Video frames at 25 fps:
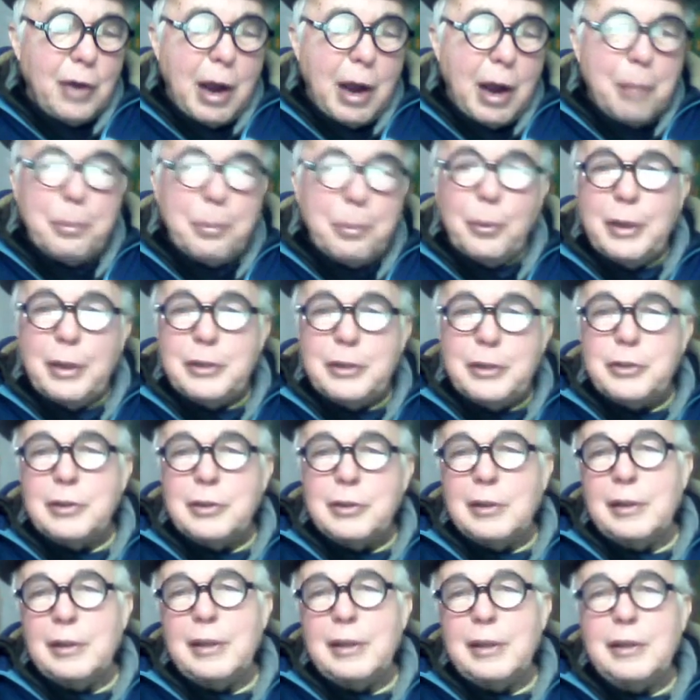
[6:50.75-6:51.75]

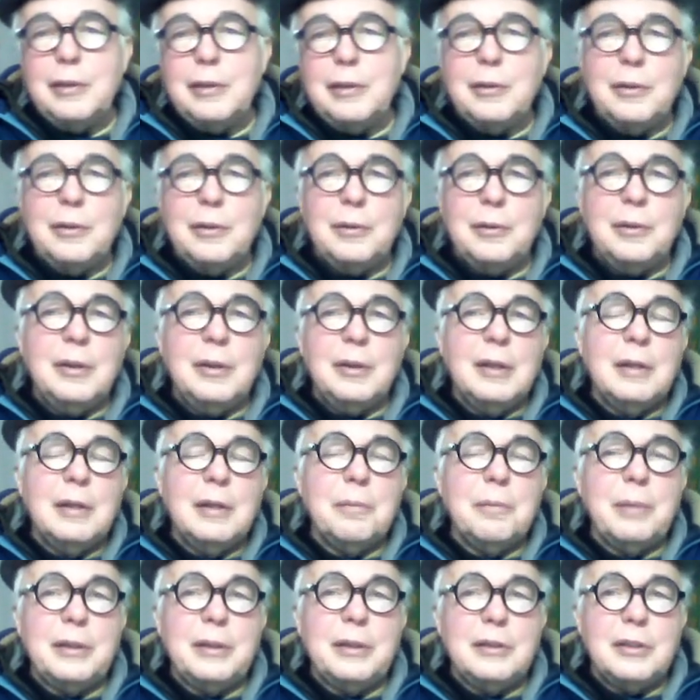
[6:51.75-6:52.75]
operationally
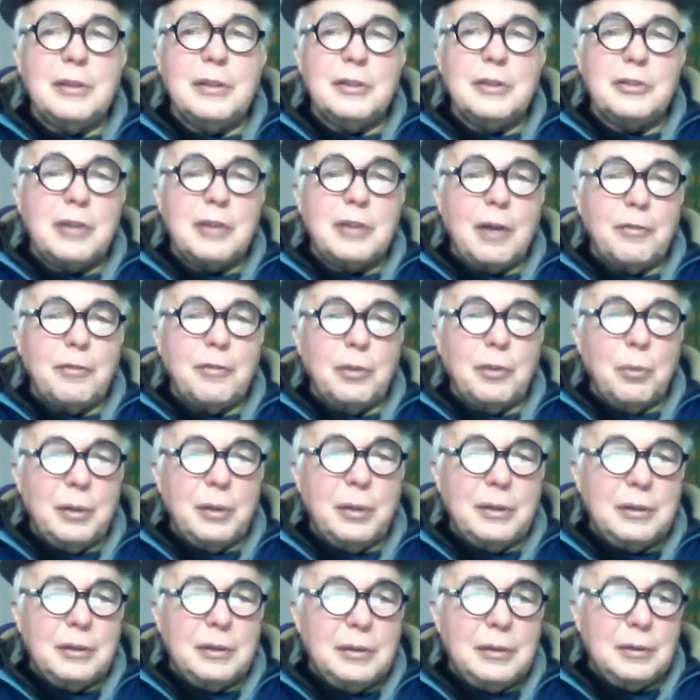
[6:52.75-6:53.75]
meant to discover what